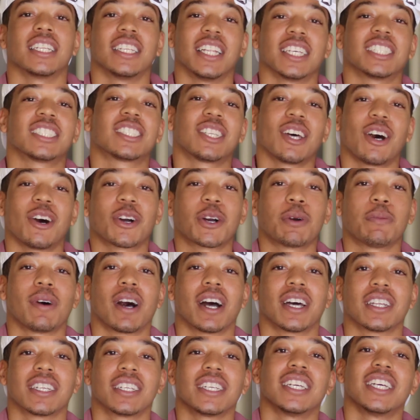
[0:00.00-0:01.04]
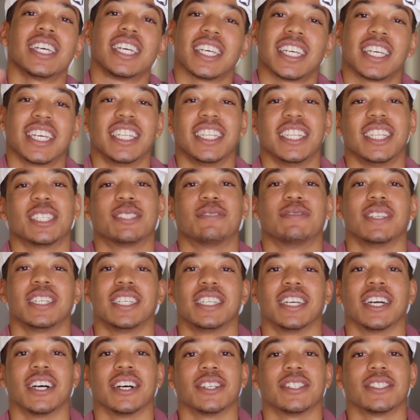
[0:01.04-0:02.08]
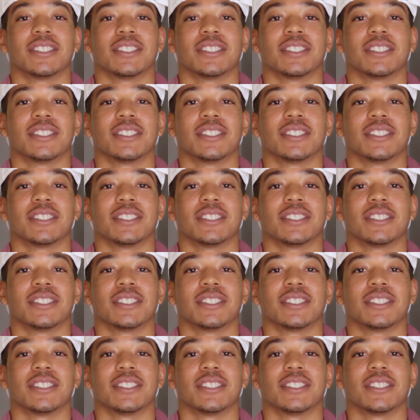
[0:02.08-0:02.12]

Let's talk about it in this video.